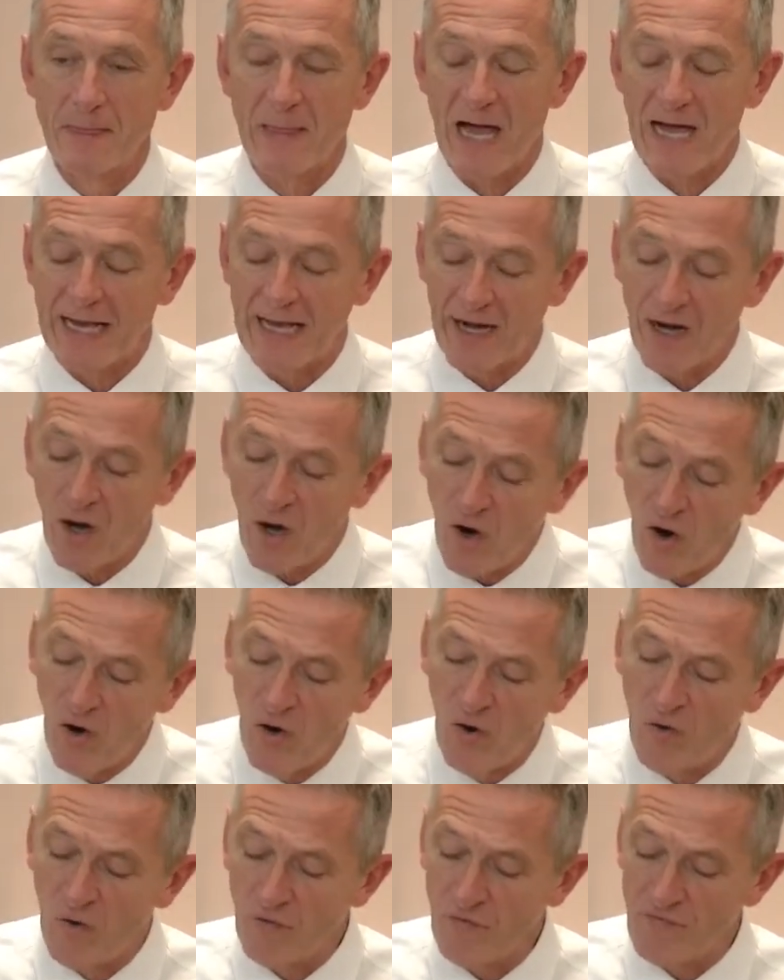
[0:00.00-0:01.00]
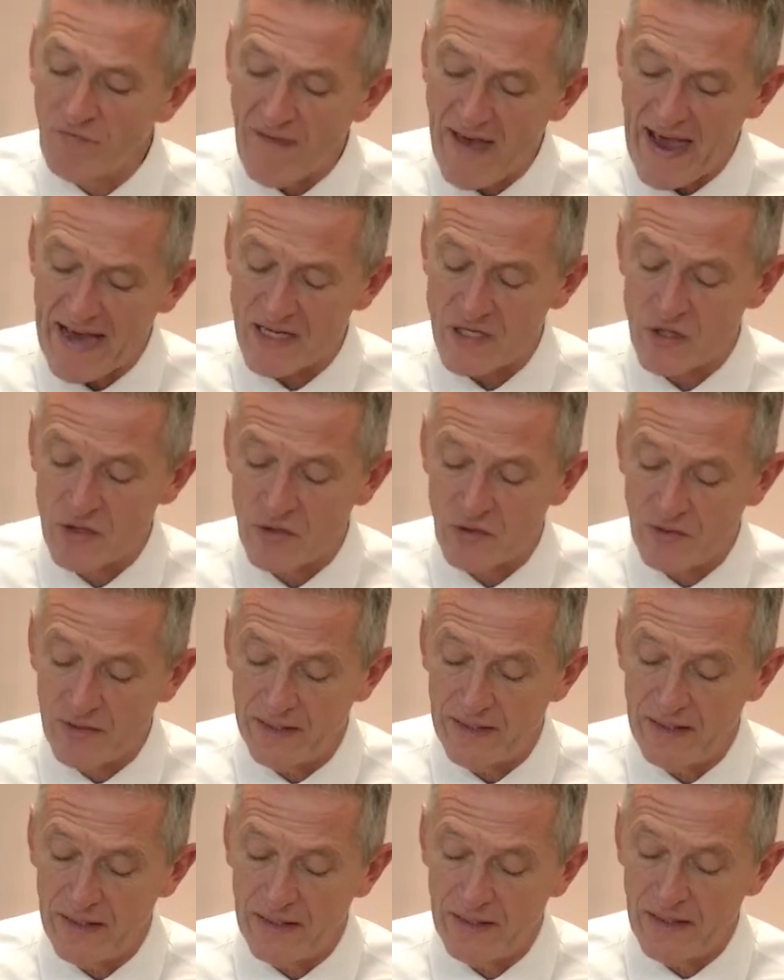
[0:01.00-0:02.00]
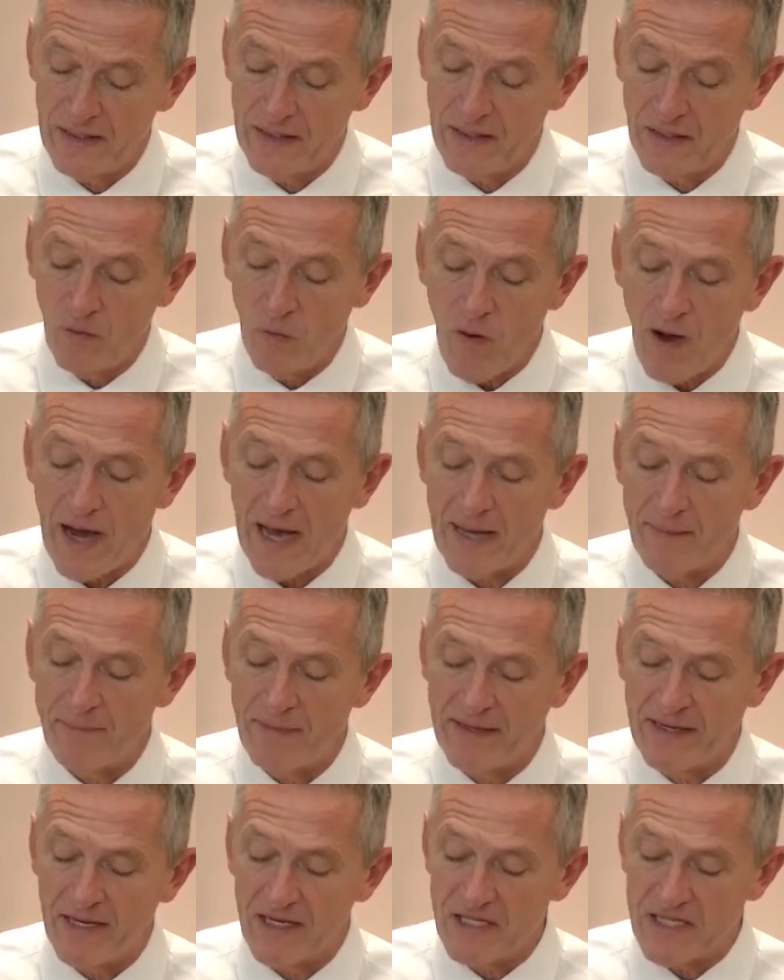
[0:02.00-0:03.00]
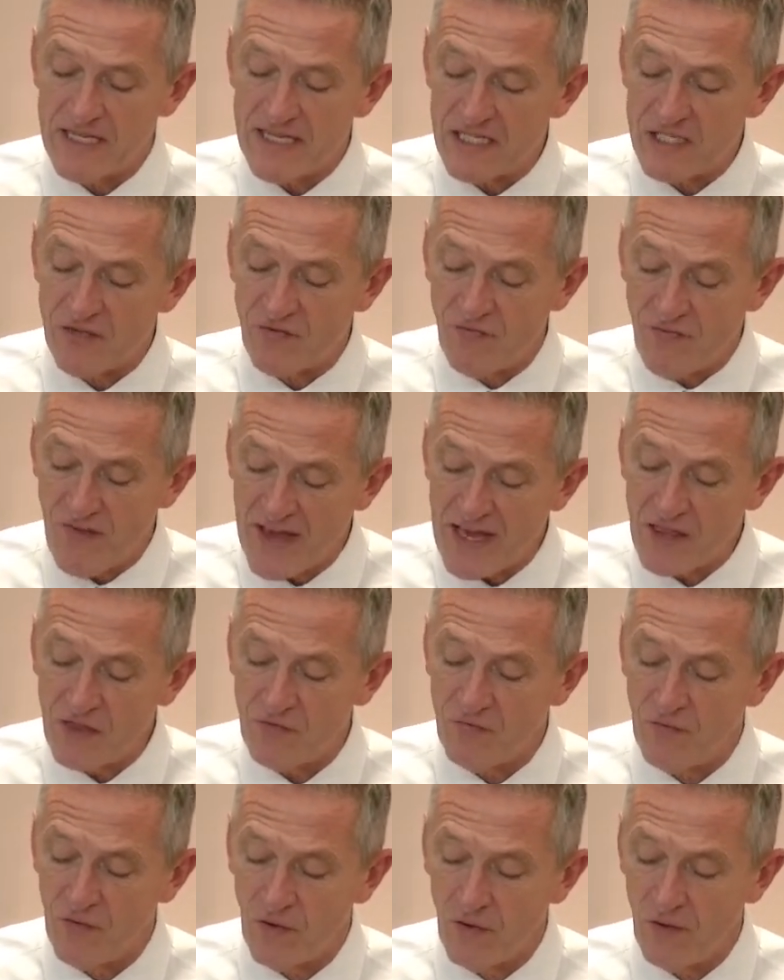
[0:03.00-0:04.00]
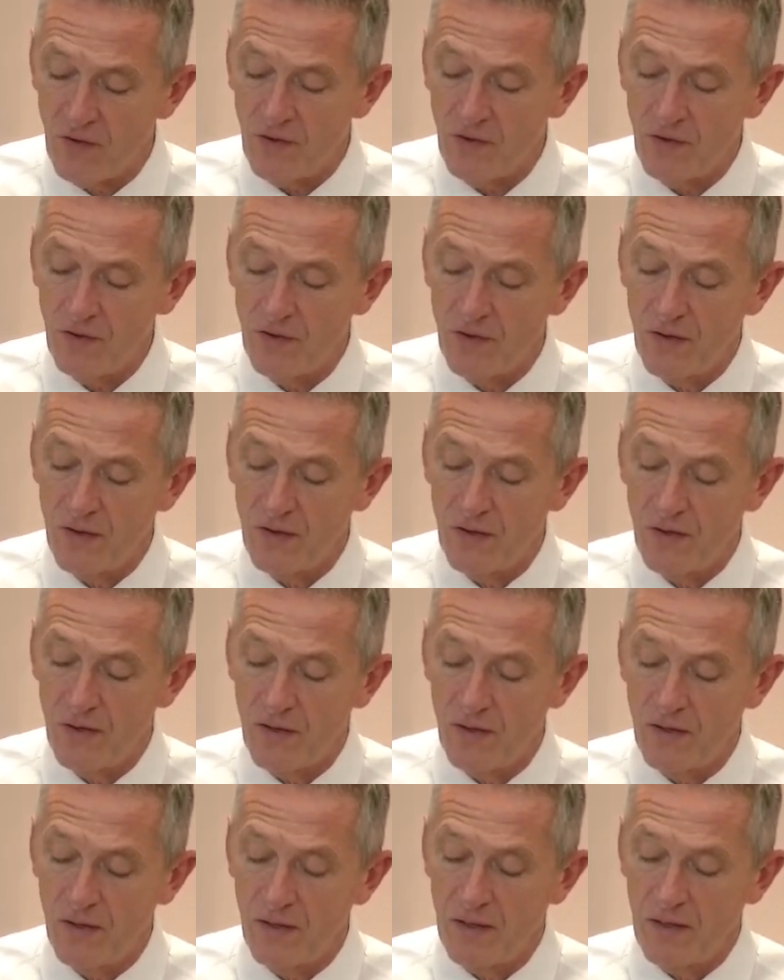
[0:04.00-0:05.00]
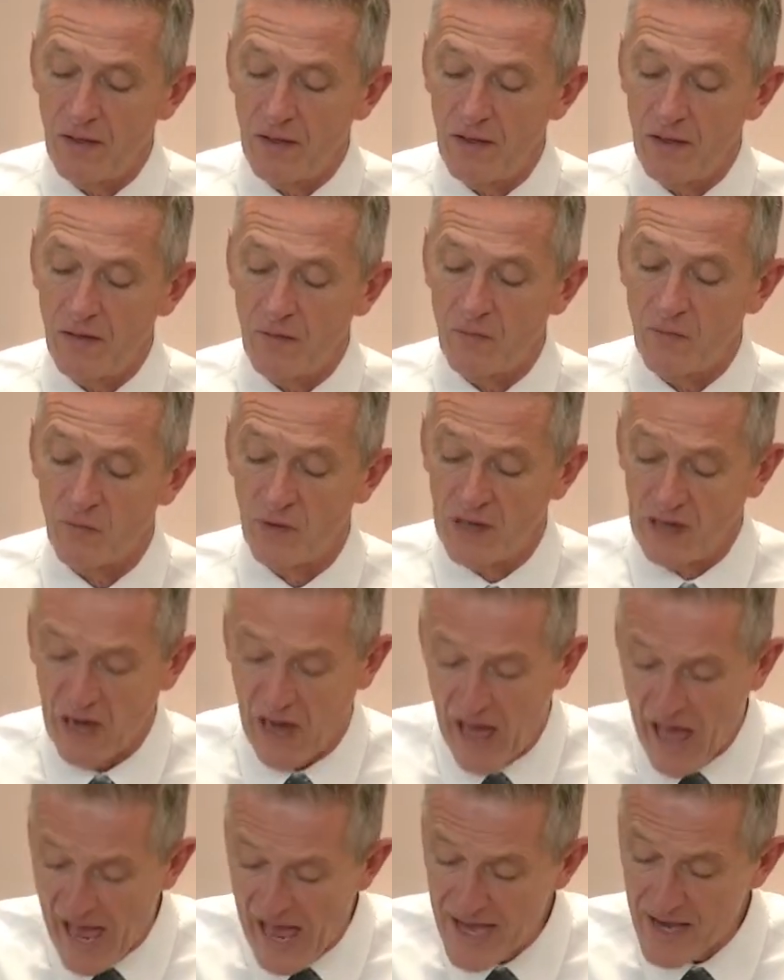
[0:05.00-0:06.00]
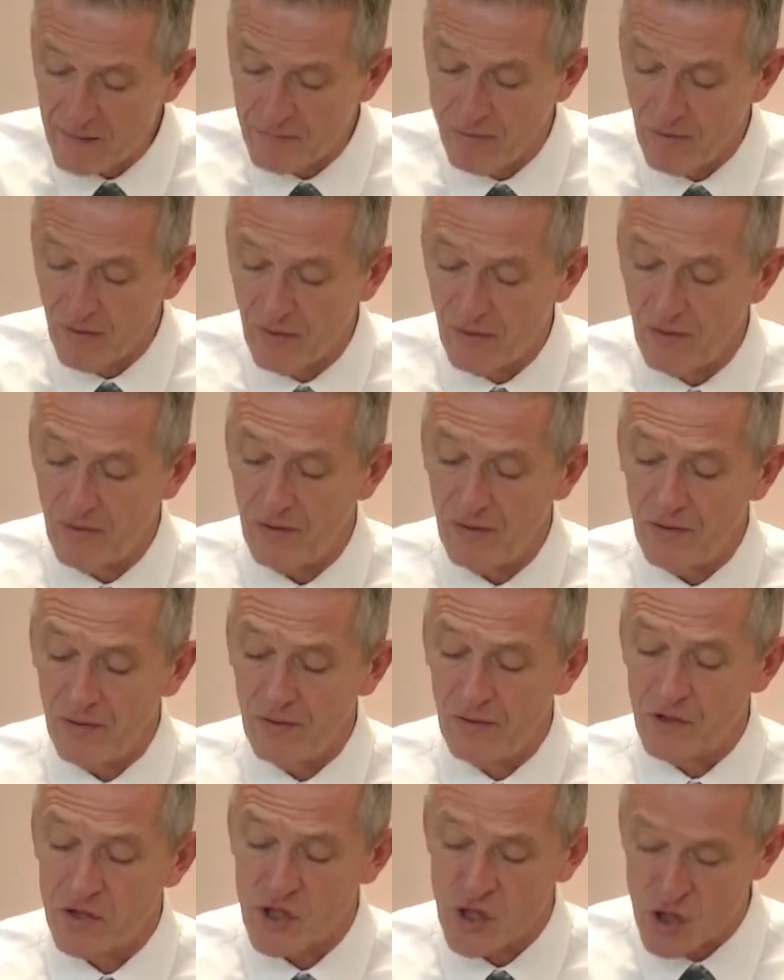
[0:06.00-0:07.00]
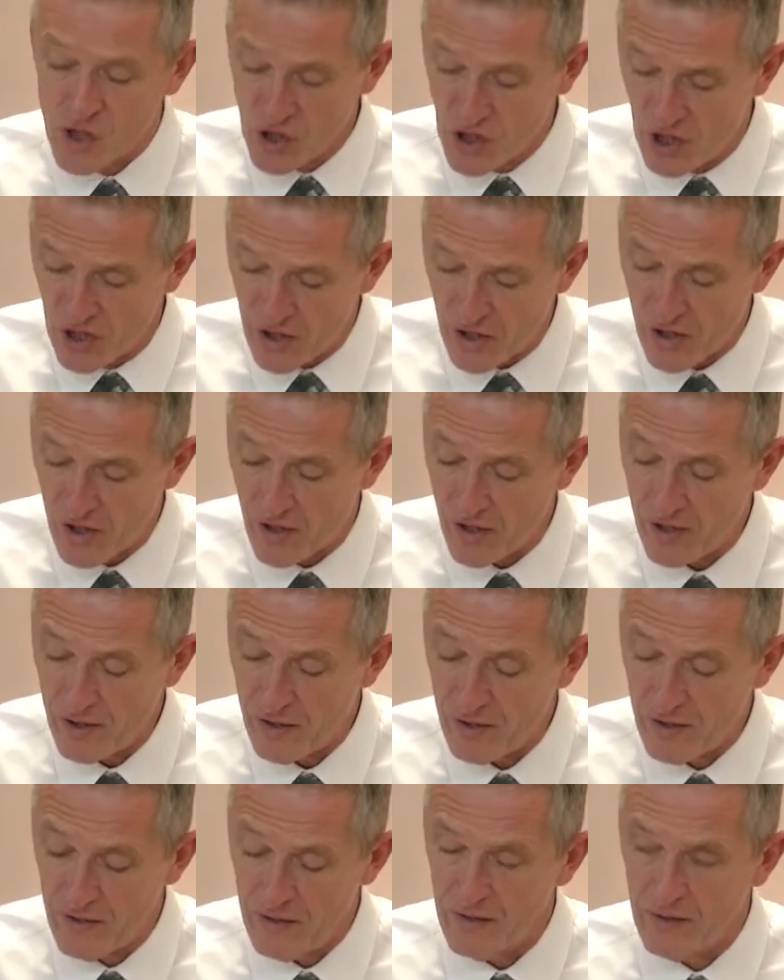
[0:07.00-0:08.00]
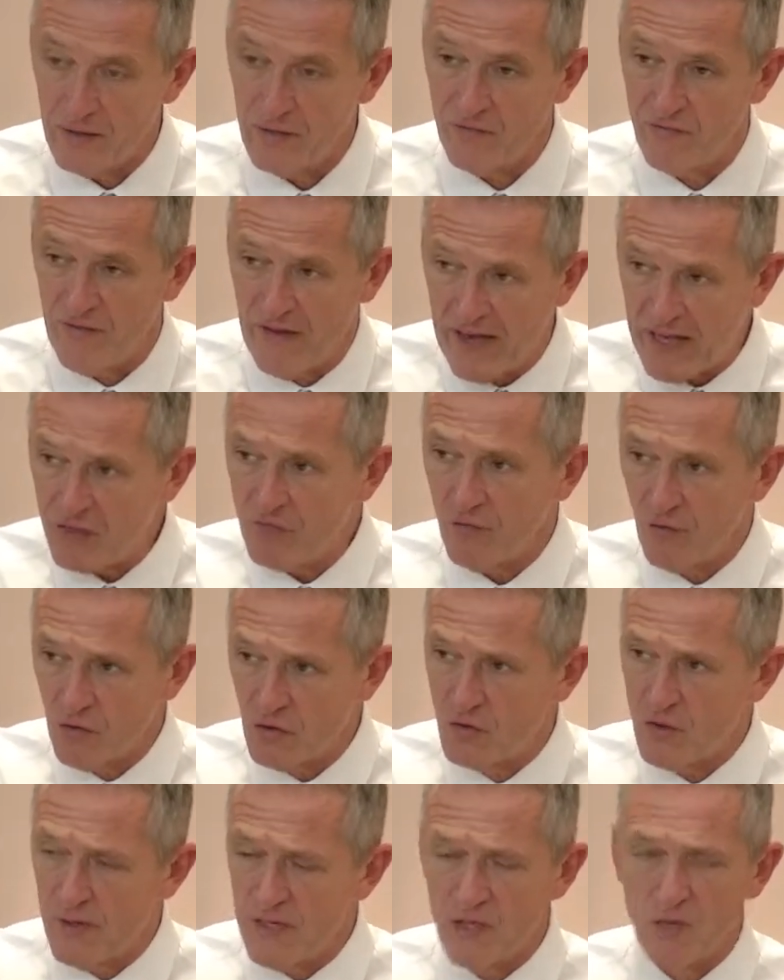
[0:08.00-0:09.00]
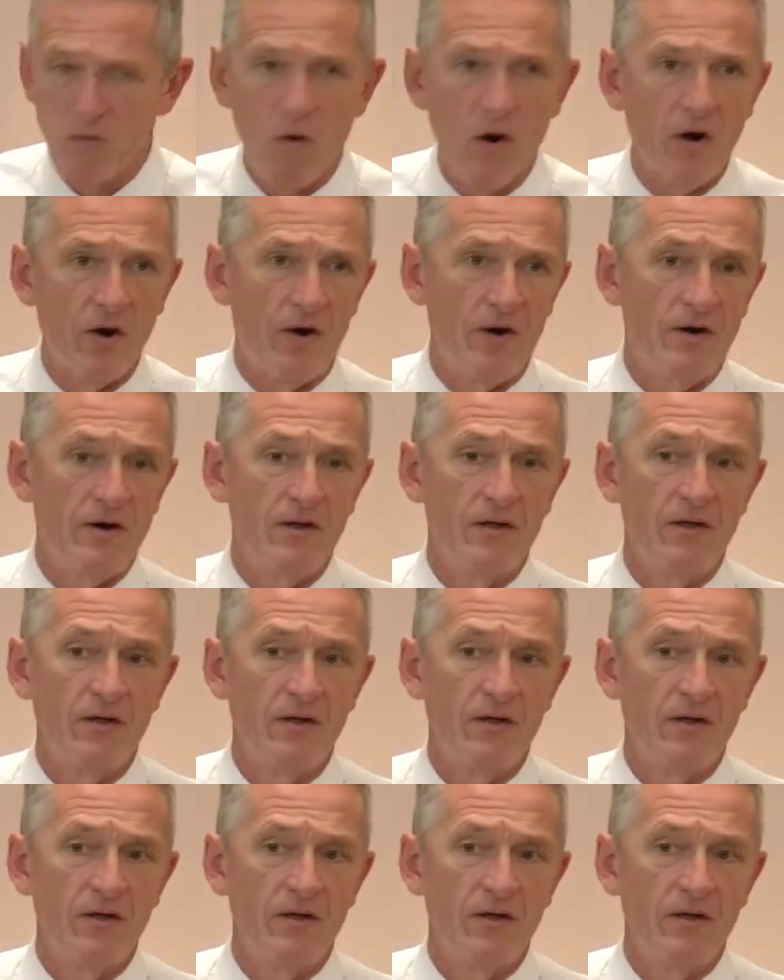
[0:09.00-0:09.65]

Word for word: I got to hold fast to it. Why? Because he's faithful, reliable, sure, faithful to his word.